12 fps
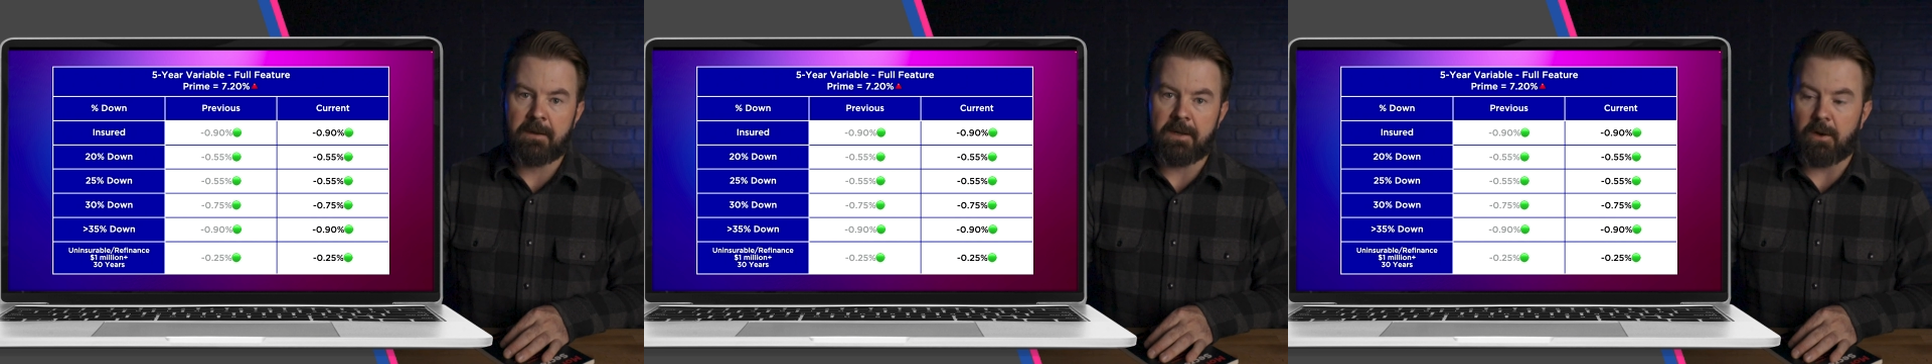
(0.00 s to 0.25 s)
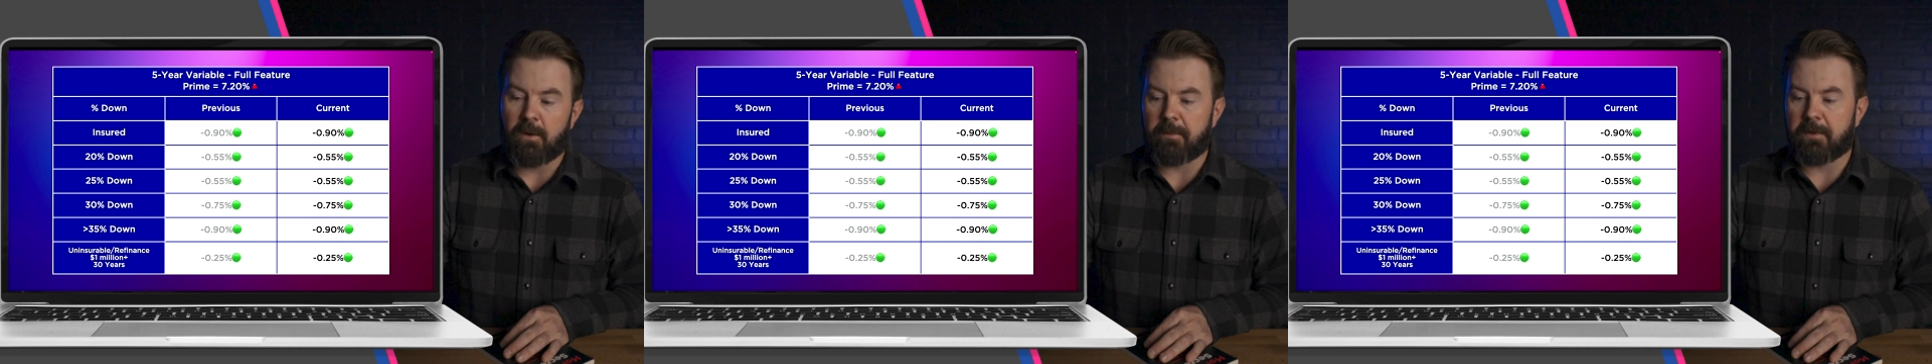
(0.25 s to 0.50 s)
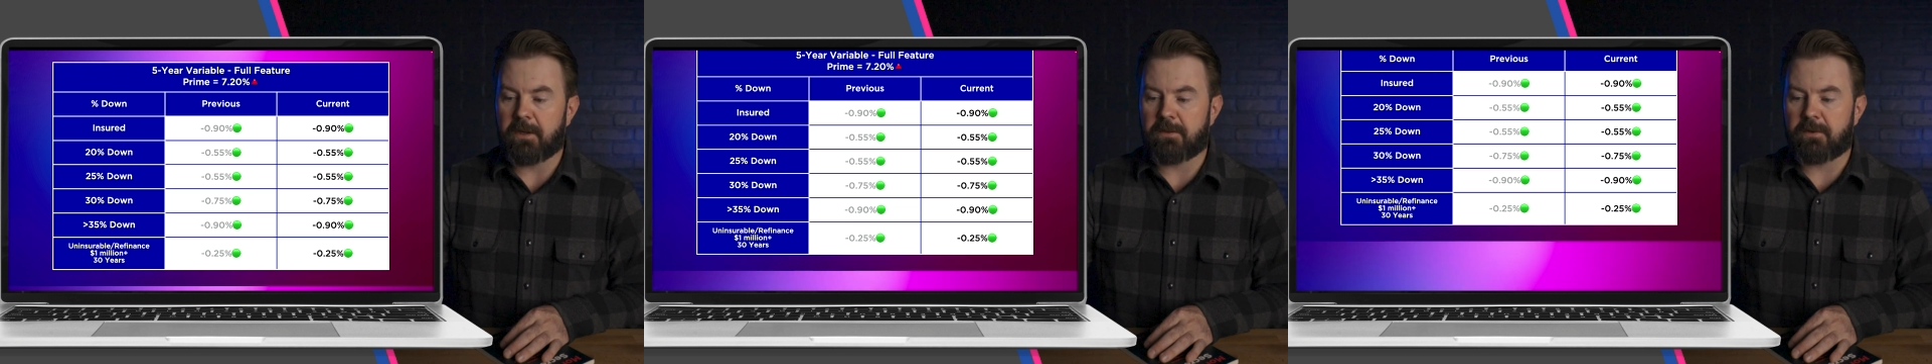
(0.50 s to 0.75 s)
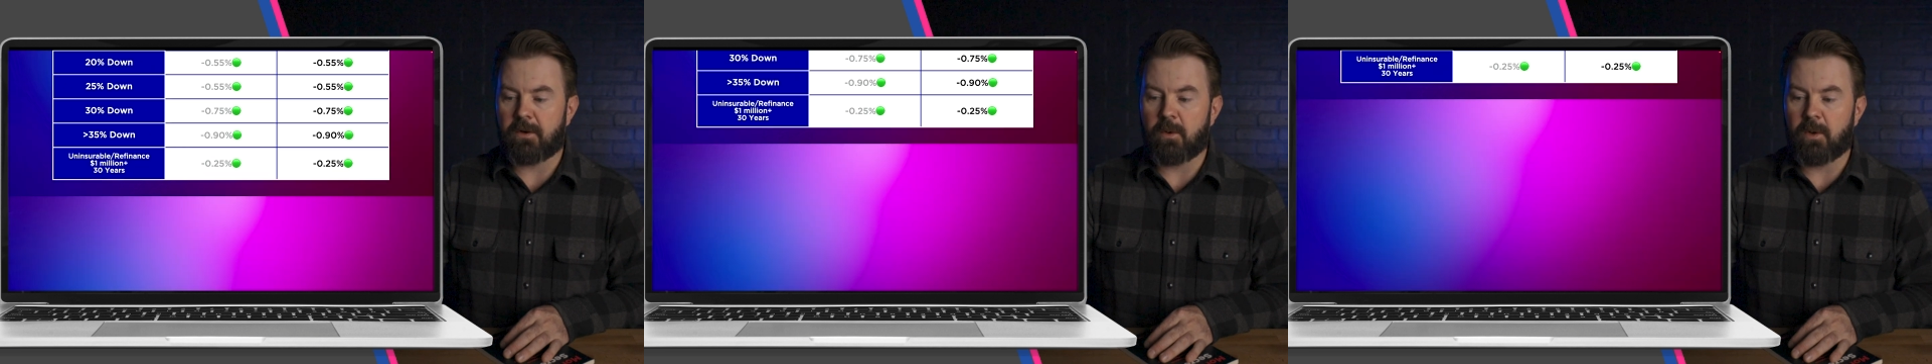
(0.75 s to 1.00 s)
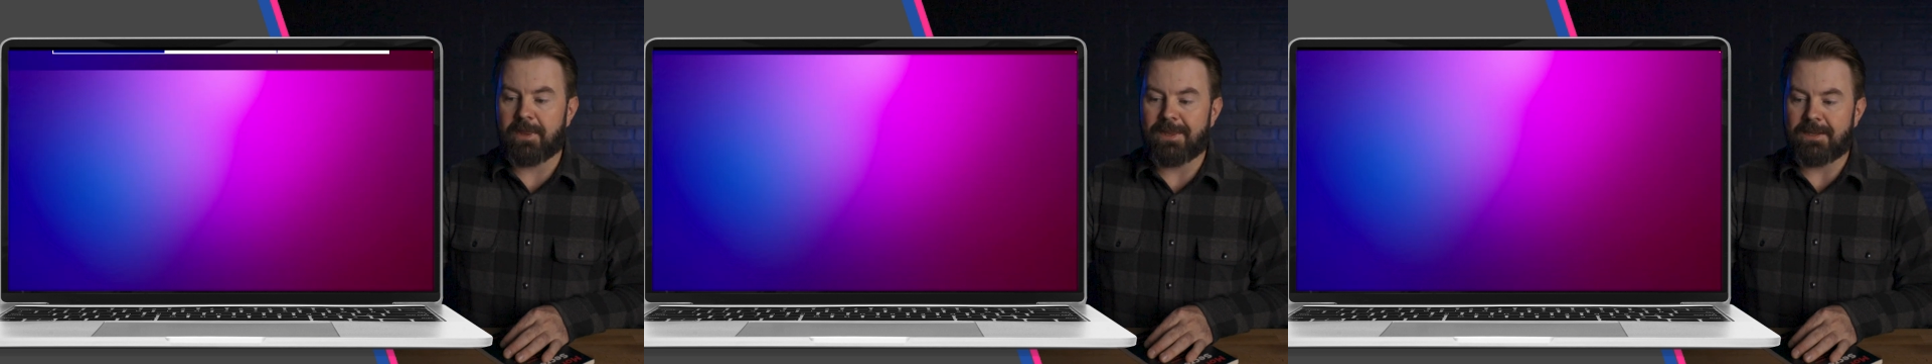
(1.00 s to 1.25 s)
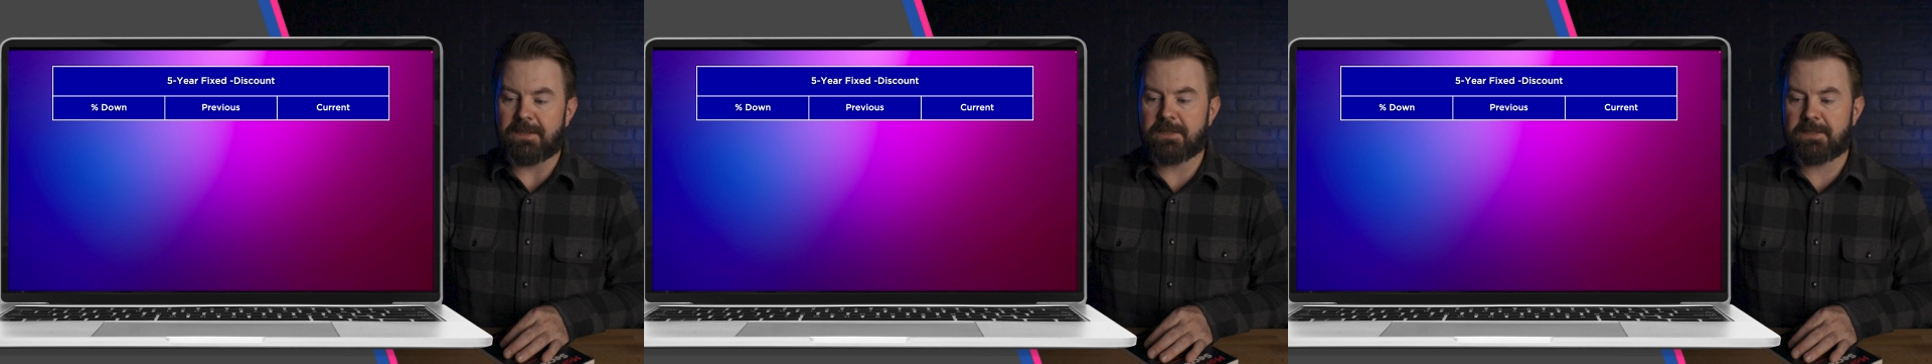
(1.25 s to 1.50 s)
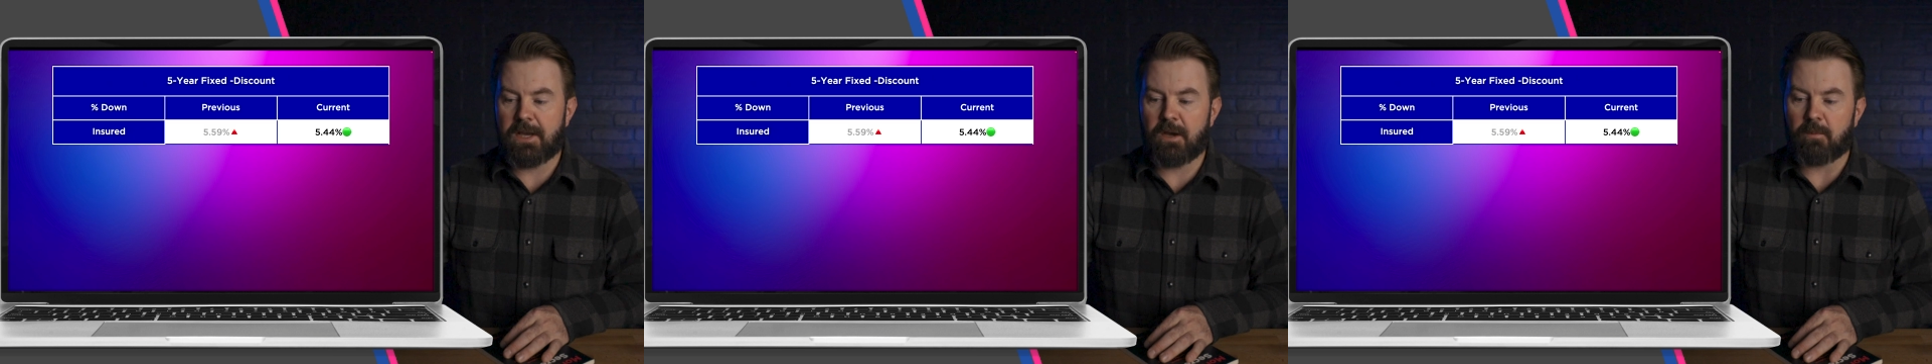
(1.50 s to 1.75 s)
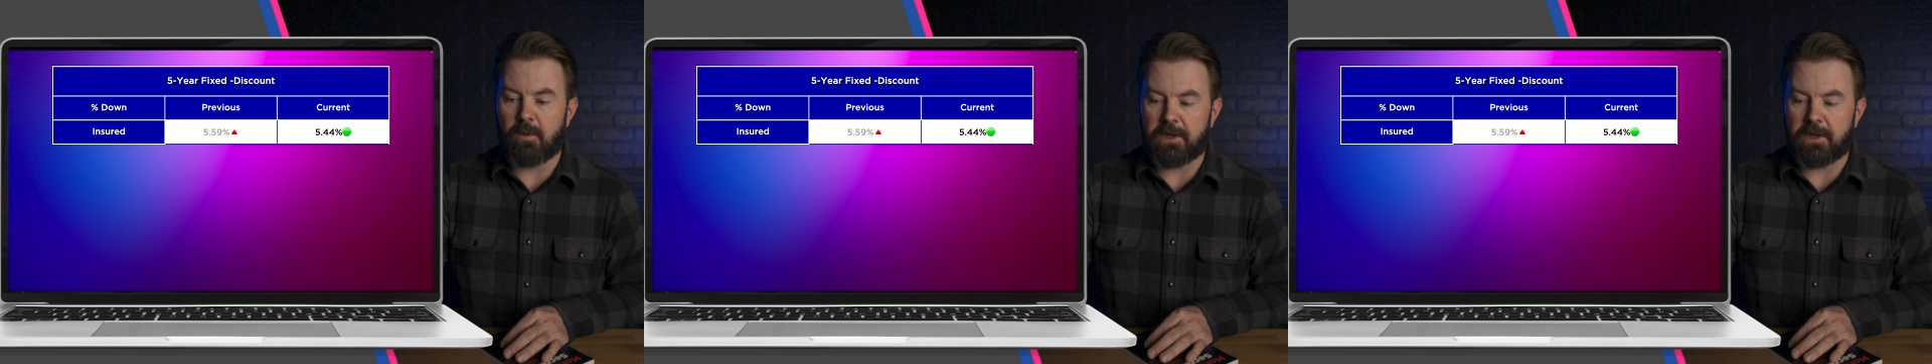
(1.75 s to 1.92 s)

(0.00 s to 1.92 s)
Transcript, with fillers: Now, I'm going to throw the discount